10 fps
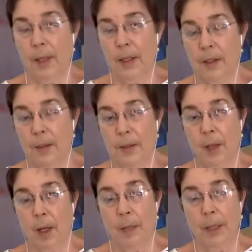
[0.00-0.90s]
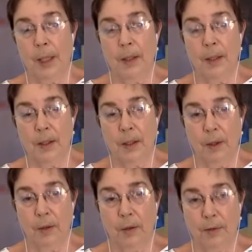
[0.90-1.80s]
because it was all beans and
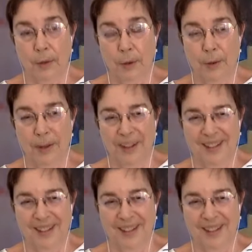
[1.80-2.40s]
tofu.